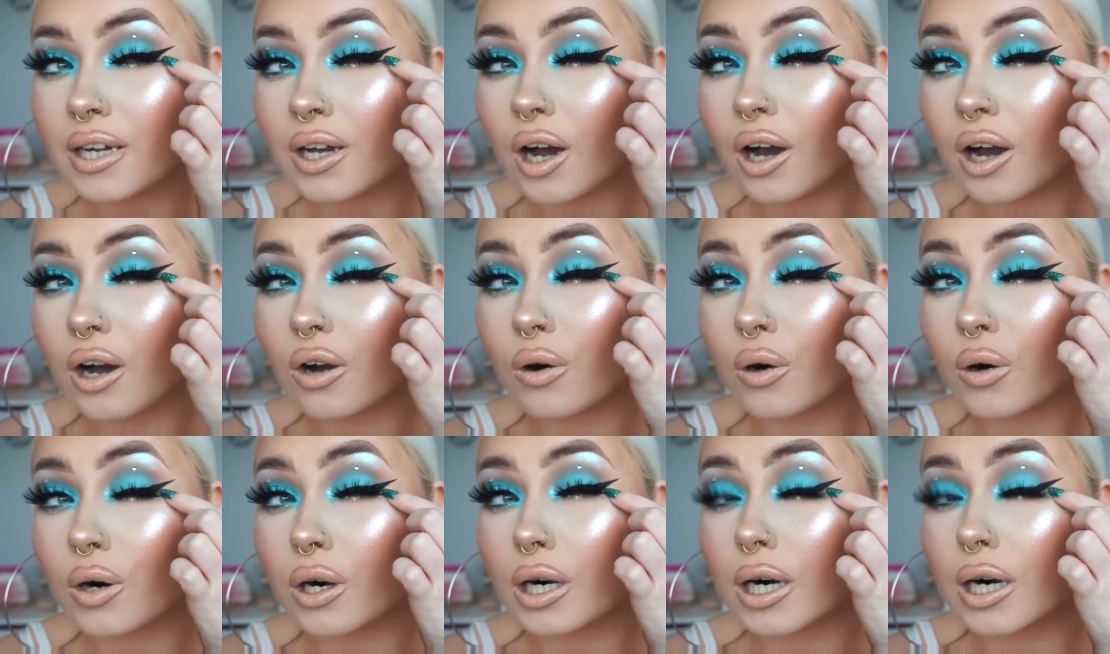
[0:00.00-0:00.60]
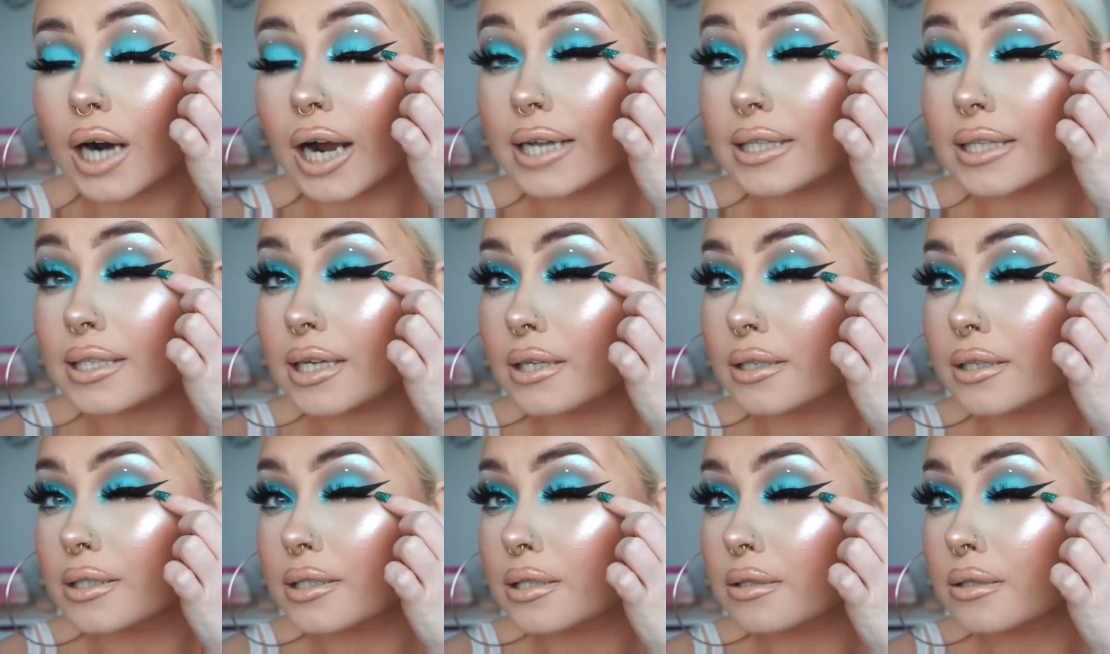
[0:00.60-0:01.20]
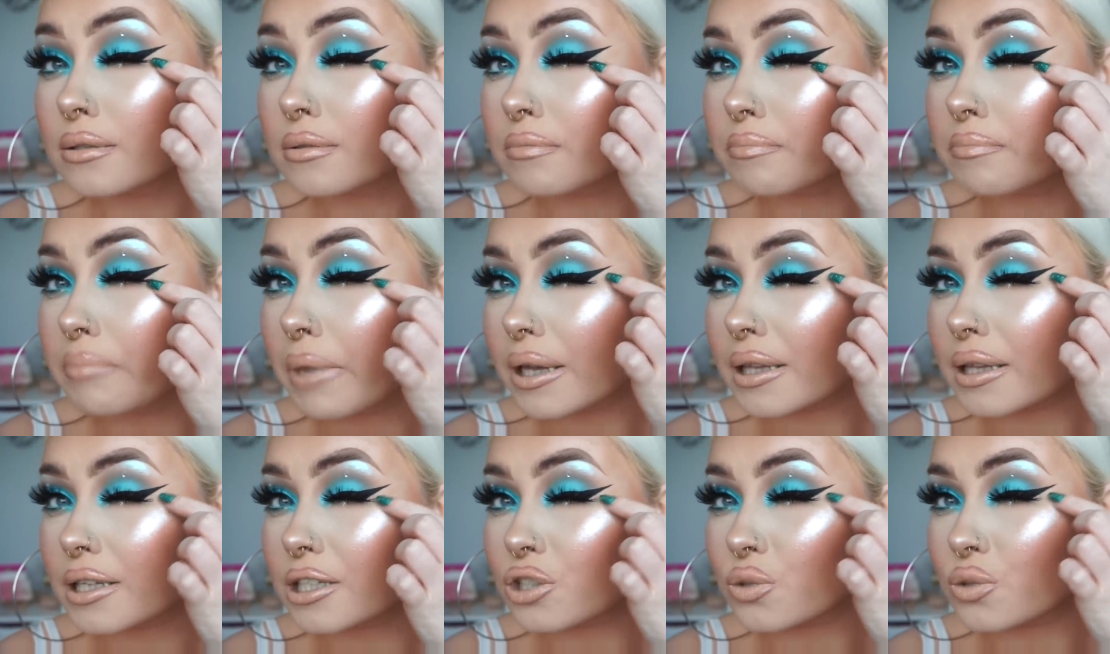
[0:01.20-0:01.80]
or I did
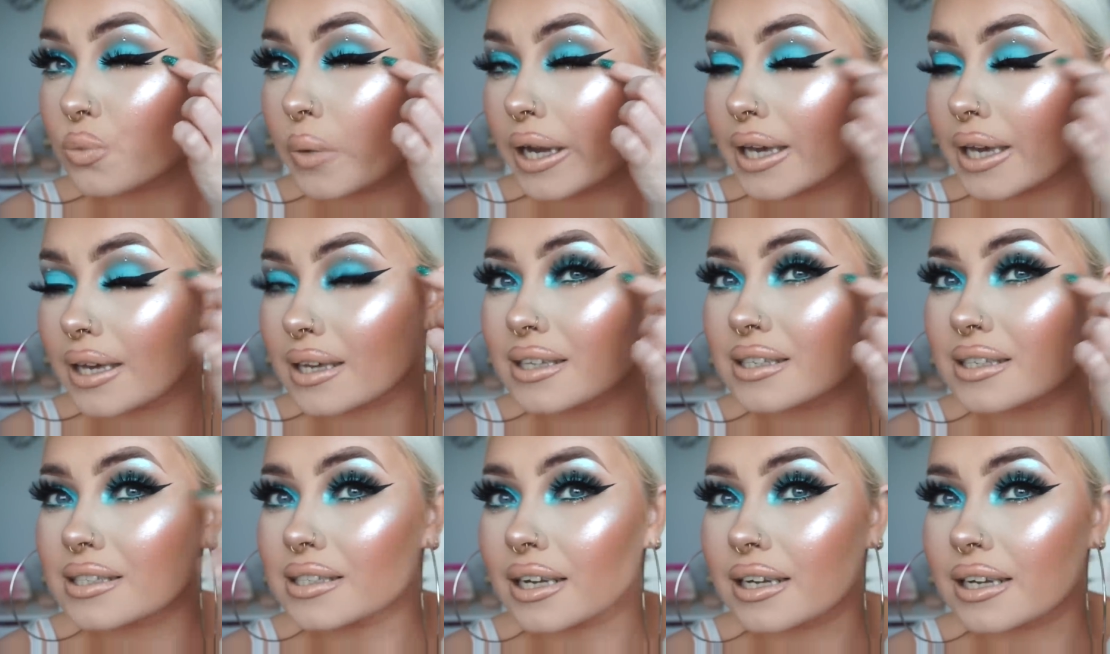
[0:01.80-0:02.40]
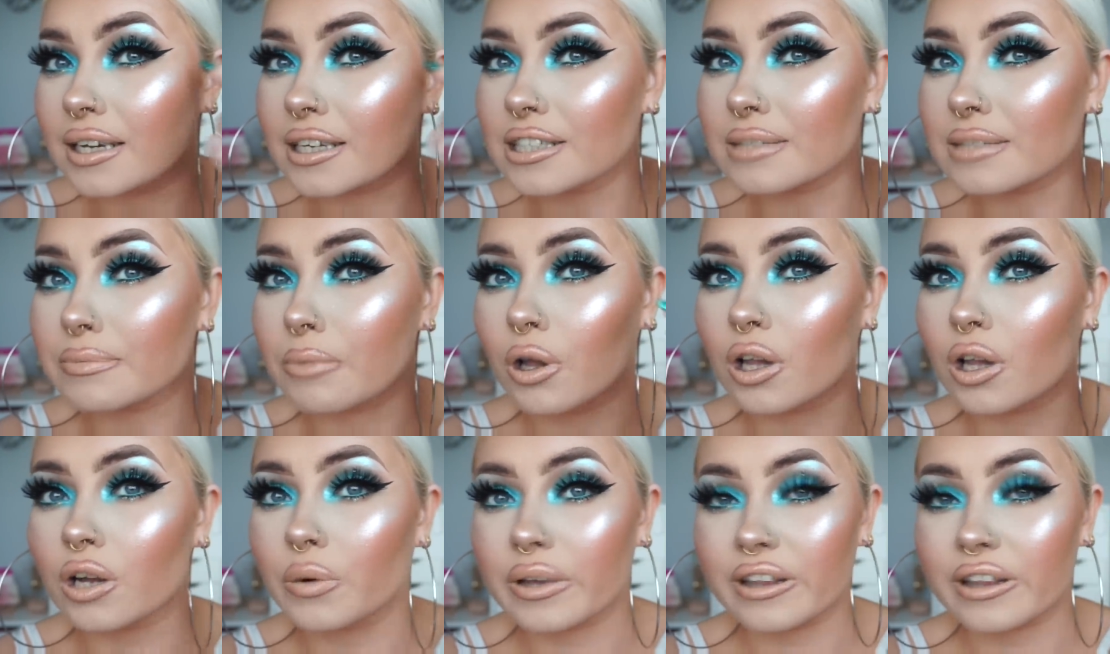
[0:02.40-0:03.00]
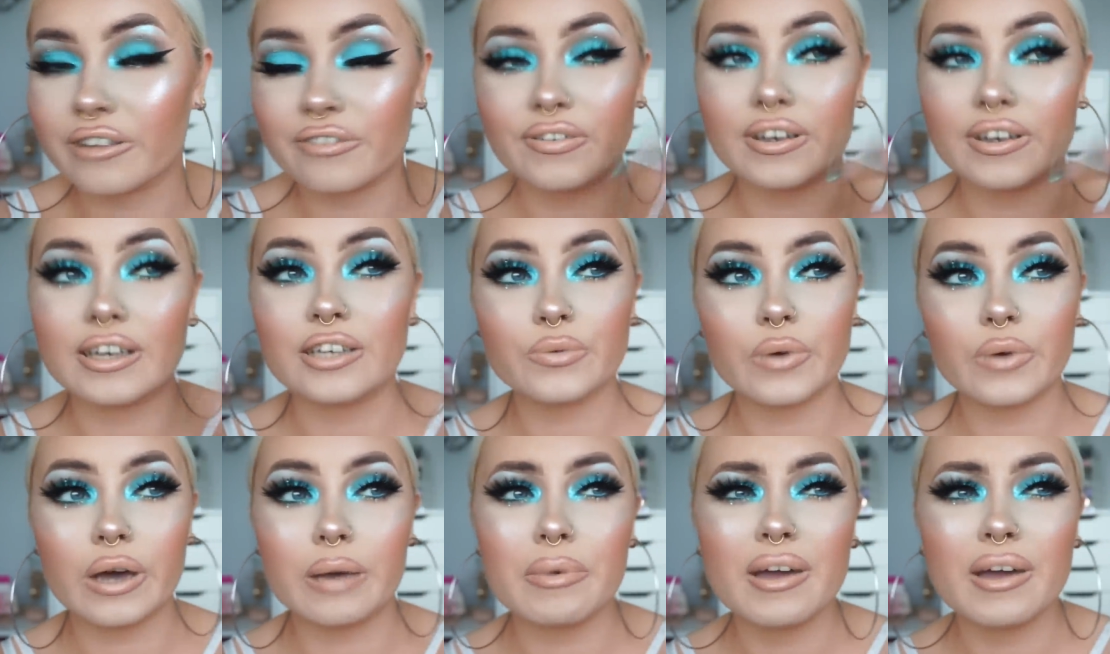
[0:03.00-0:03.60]
make this wing slightly smaller with a
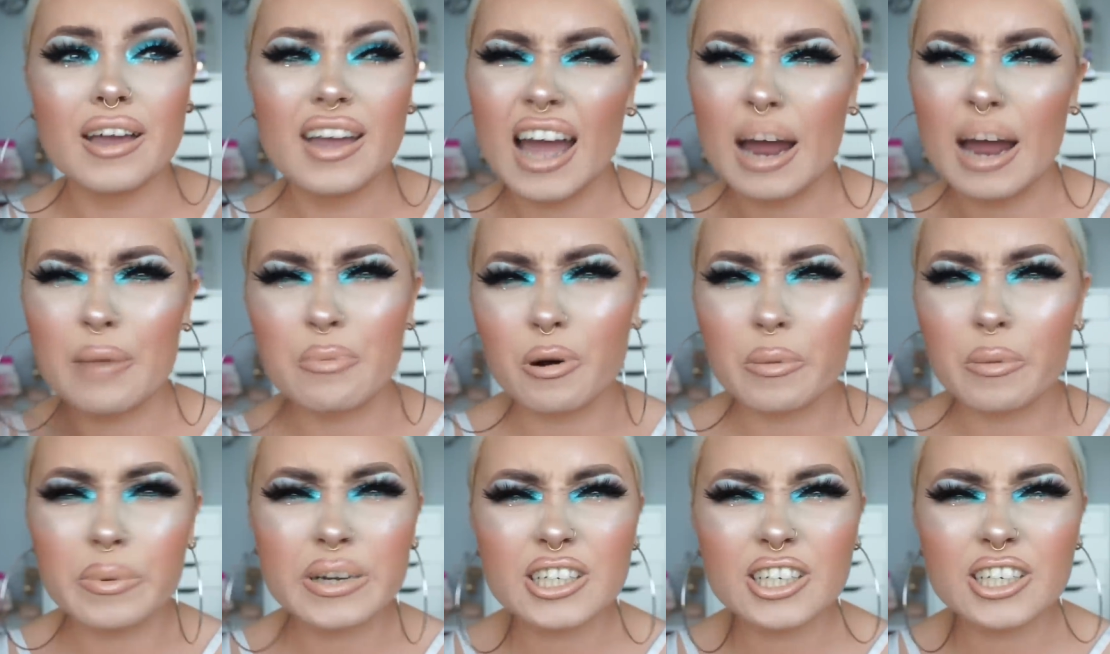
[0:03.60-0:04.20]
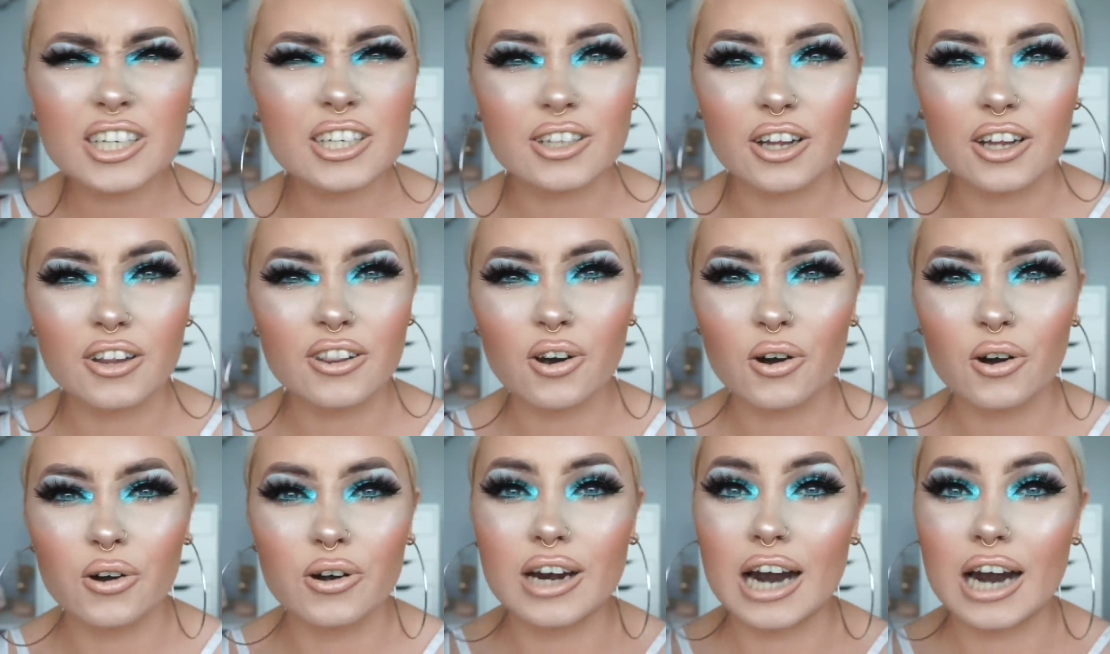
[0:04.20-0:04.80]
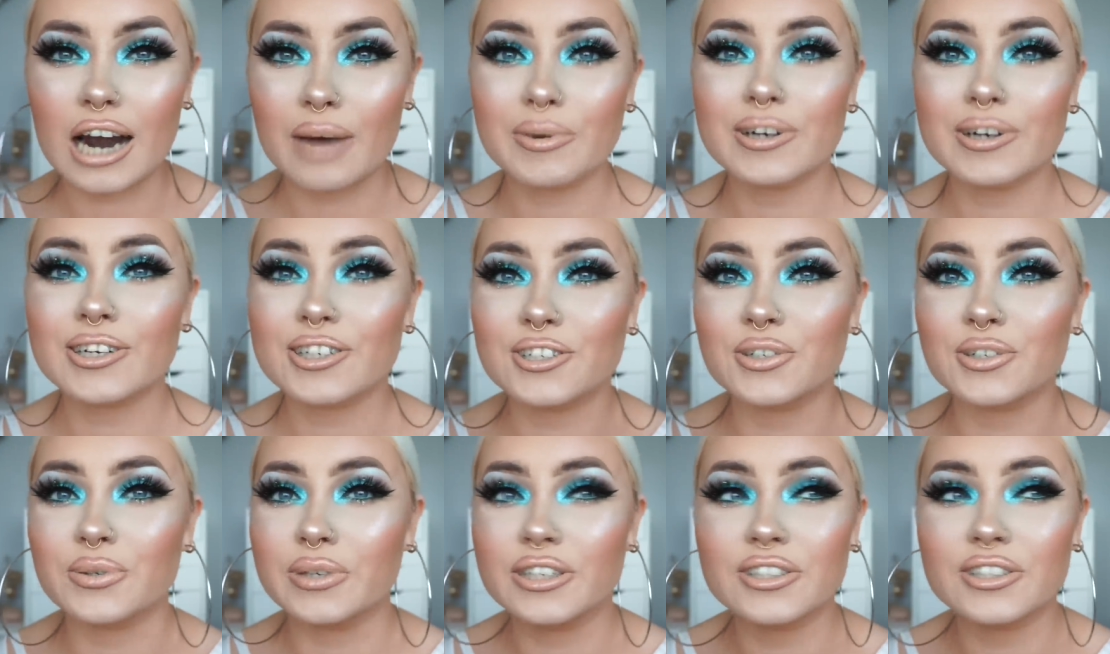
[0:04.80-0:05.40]
face wipe. I probably should have done that on camera to
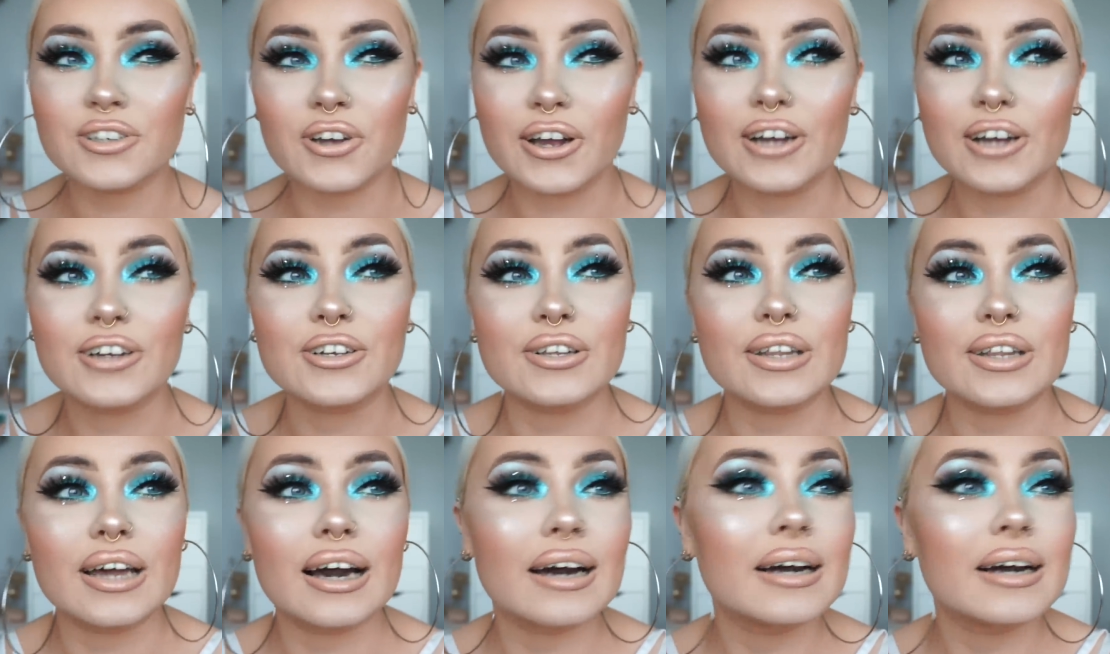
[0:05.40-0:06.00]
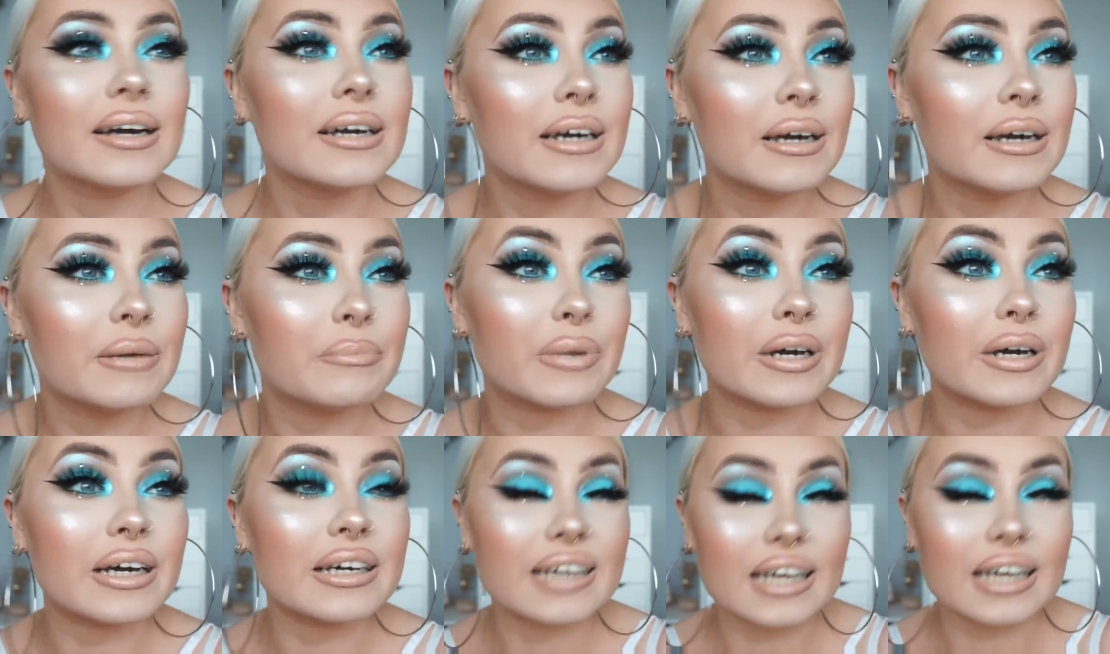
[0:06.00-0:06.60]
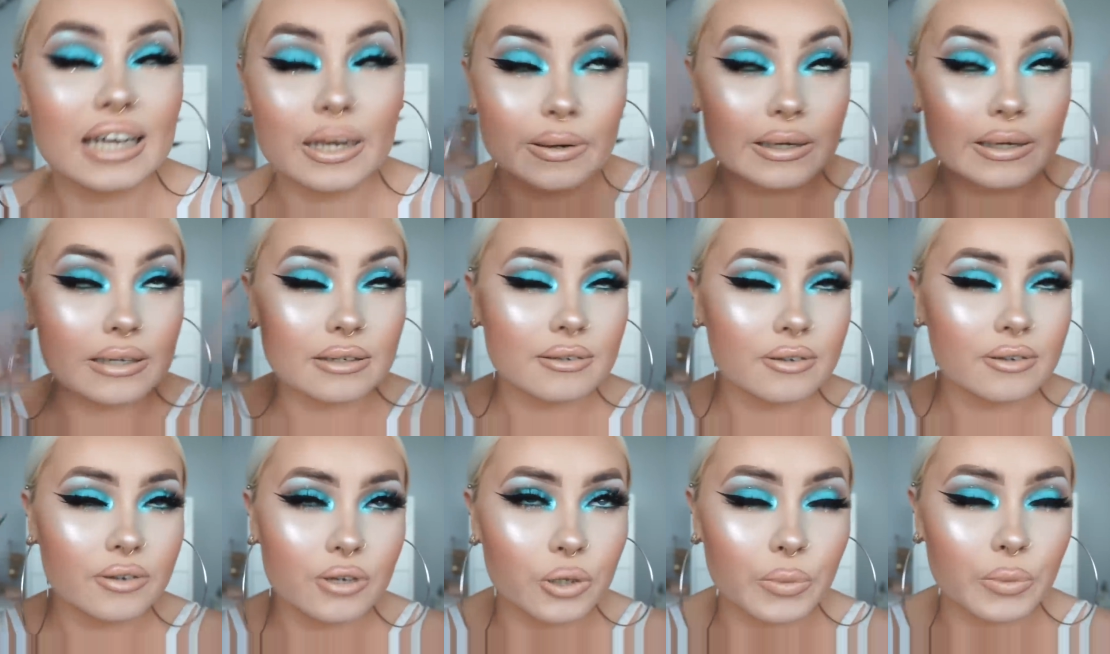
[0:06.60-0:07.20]
show you how I do that, but and I
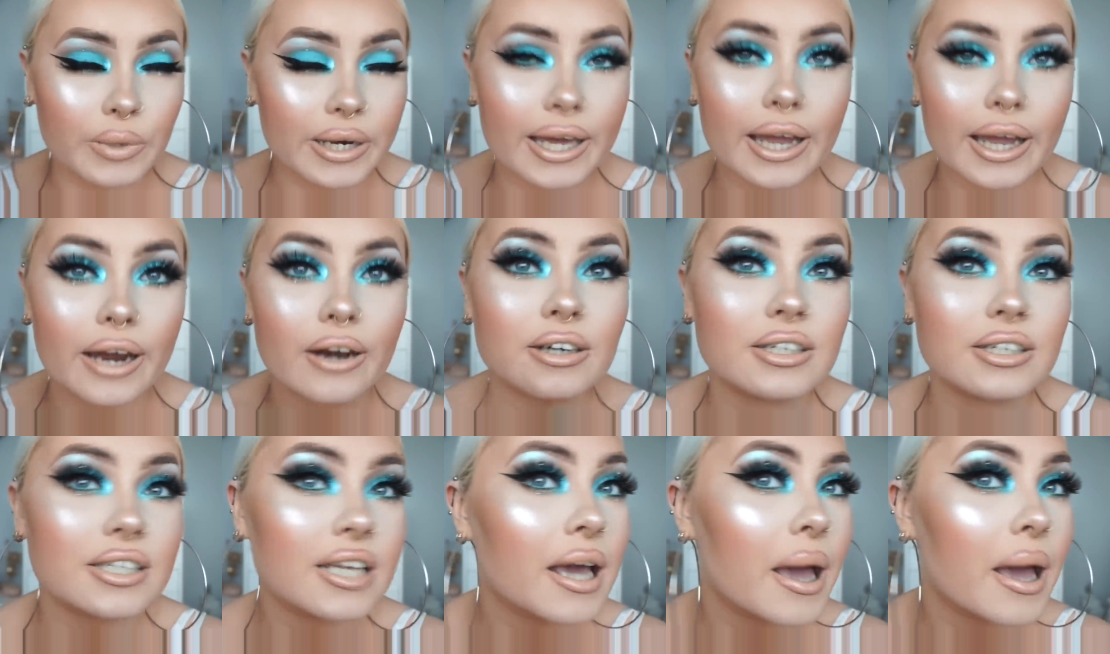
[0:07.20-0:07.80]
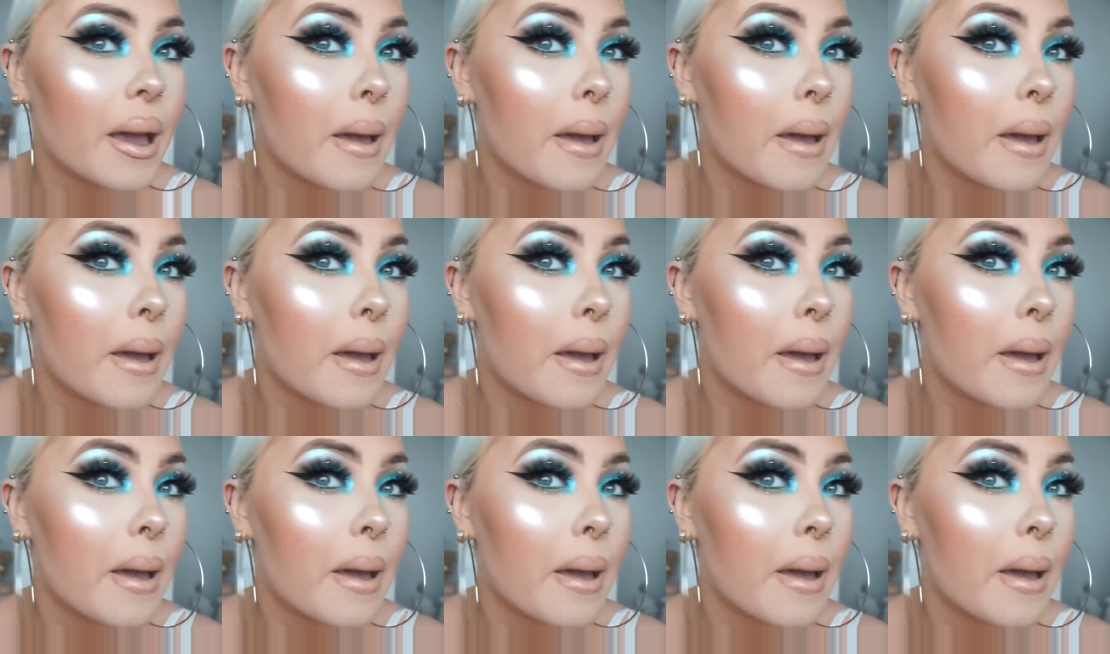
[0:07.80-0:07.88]
nobody cares.